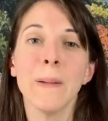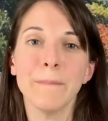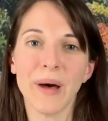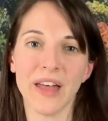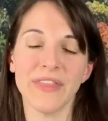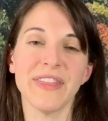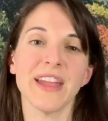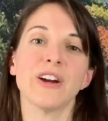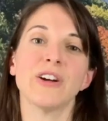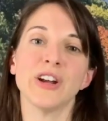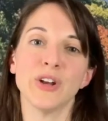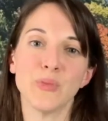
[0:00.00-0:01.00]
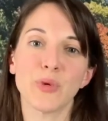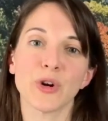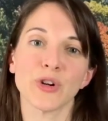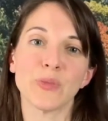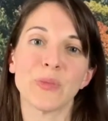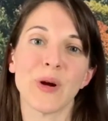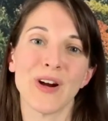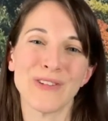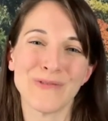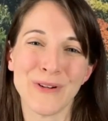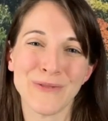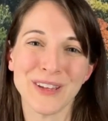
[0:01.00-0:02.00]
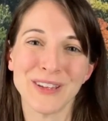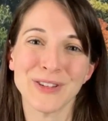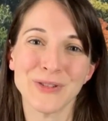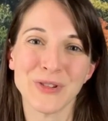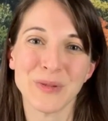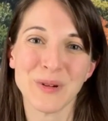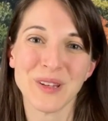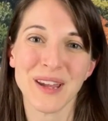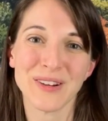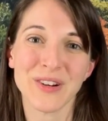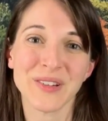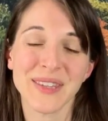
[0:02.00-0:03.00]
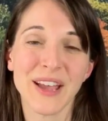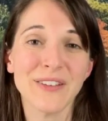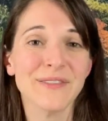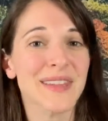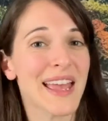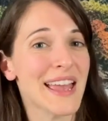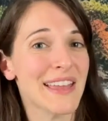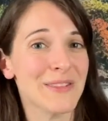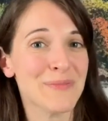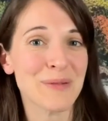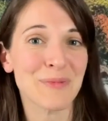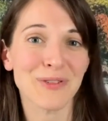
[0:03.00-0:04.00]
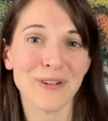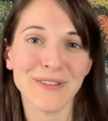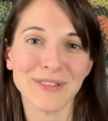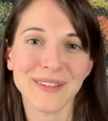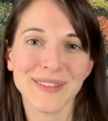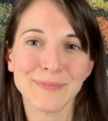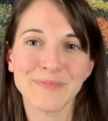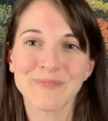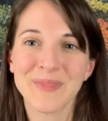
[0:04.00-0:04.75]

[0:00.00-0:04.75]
But they are an important part of what we can do to protect ourselves and the people around us.